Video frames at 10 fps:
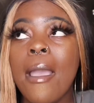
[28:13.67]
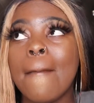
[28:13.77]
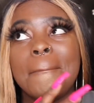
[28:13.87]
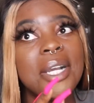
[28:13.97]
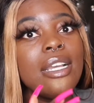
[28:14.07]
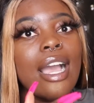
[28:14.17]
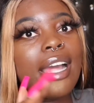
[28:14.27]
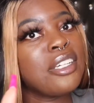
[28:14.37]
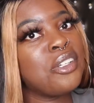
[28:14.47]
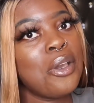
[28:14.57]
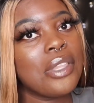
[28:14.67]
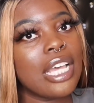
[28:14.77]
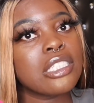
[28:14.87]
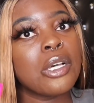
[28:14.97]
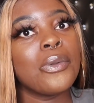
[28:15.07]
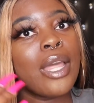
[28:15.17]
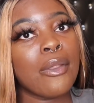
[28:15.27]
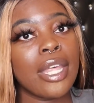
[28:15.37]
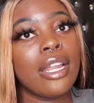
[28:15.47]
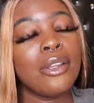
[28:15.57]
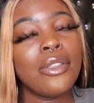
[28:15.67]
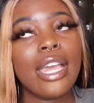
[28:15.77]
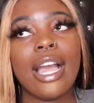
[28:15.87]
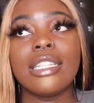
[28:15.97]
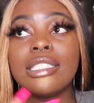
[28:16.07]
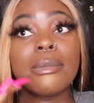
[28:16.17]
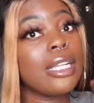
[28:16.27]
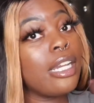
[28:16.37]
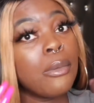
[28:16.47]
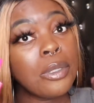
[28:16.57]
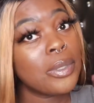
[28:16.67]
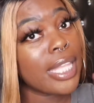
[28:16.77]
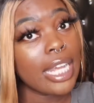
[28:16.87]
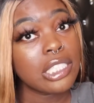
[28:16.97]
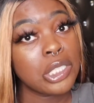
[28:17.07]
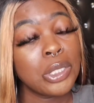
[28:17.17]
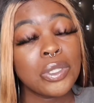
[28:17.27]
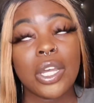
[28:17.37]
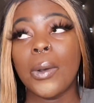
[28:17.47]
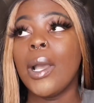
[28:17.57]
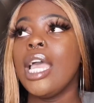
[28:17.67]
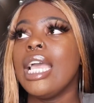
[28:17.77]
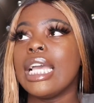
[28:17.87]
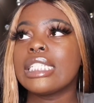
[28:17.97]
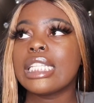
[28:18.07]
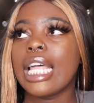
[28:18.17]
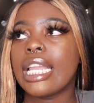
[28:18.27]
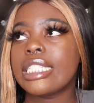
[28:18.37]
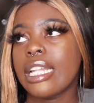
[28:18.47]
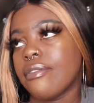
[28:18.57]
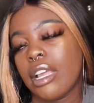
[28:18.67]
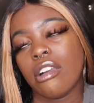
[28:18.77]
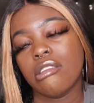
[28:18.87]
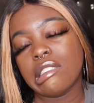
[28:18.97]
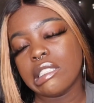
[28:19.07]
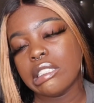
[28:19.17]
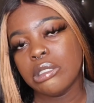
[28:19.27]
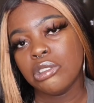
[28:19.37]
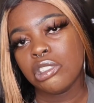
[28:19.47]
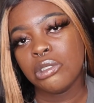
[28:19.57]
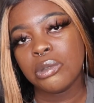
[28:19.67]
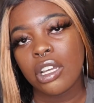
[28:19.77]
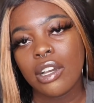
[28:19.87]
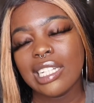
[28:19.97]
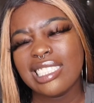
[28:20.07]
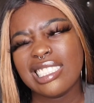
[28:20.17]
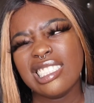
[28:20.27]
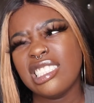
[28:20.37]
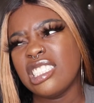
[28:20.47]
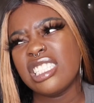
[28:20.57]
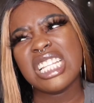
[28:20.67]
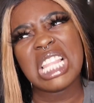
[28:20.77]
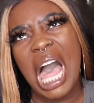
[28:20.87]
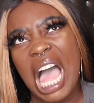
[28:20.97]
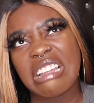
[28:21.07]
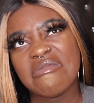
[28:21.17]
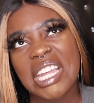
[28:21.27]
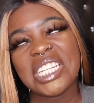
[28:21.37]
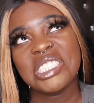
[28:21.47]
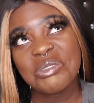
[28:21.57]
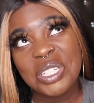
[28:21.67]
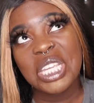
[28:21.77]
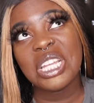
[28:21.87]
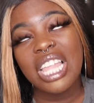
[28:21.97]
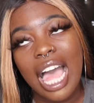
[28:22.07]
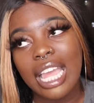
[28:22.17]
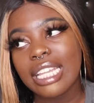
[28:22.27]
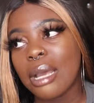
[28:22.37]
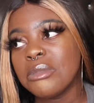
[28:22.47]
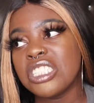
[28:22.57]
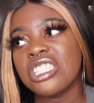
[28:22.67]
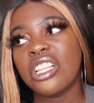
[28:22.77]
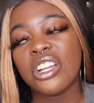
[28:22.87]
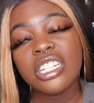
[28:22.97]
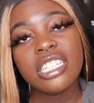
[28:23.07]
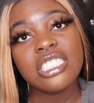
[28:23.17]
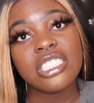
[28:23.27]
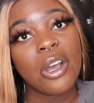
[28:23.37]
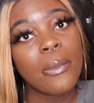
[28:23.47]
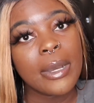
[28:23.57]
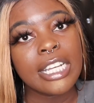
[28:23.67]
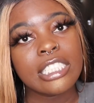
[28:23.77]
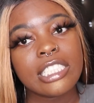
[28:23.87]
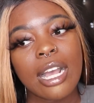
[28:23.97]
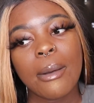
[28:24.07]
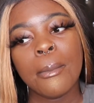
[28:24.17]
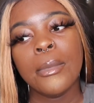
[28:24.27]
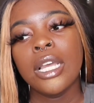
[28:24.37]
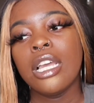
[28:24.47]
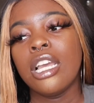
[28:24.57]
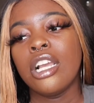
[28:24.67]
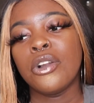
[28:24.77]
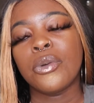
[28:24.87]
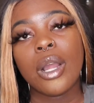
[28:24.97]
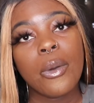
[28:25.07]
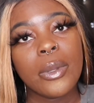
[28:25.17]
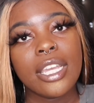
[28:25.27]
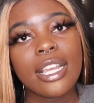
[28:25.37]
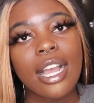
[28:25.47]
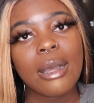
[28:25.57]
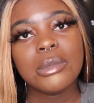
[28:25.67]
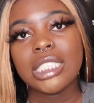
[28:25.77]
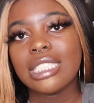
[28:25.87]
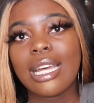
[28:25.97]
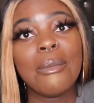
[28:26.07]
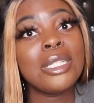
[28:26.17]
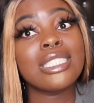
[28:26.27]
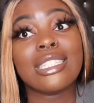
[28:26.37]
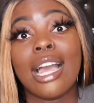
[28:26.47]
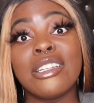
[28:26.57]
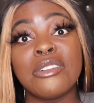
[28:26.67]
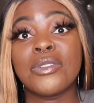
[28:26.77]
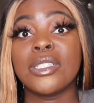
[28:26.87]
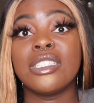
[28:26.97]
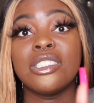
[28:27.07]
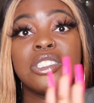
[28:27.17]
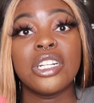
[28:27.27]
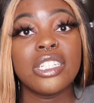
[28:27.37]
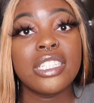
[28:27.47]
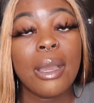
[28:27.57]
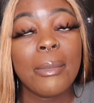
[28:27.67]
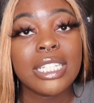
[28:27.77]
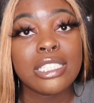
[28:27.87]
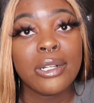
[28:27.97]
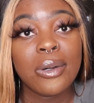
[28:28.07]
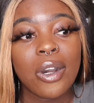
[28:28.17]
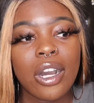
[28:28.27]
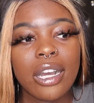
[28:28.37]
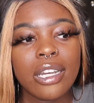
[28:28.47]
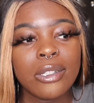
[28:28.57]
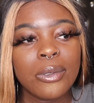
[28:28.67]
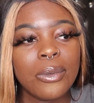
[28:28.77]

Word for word: but i didn't know that so now that i know that i need somebody to help me with that too so it's a lot of stuff that goes into youtube so it's it's just a lot like it's really a lot and i'm just learning so much um growing i'm just i'm excited for this journey i'm about to go on